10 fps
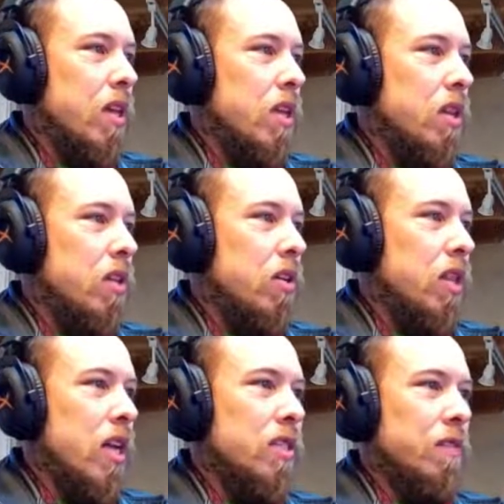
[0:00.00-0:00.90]
there are
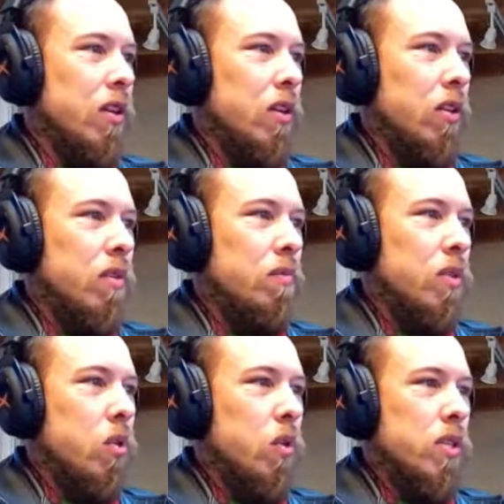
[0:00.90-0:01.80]
lots of little
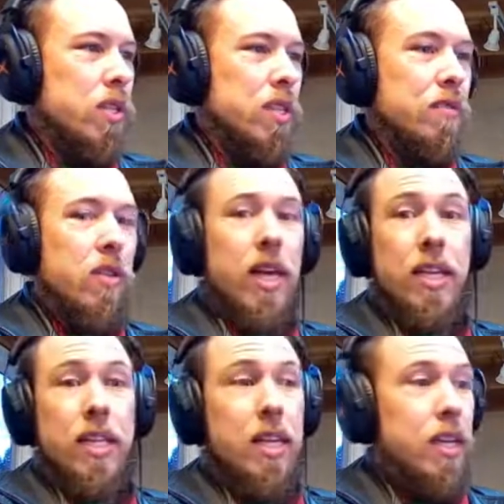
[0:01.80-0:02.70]
corners and stuff. So the
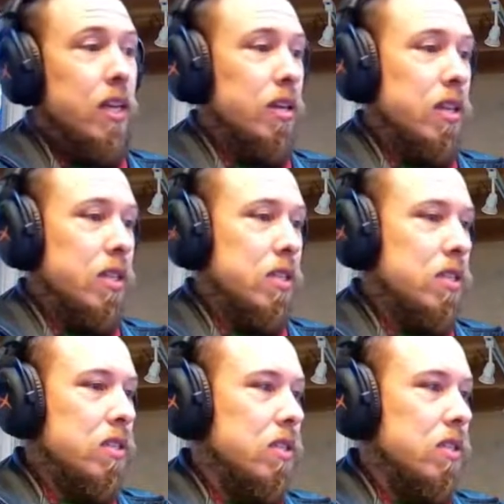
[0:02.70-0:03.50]
idea here is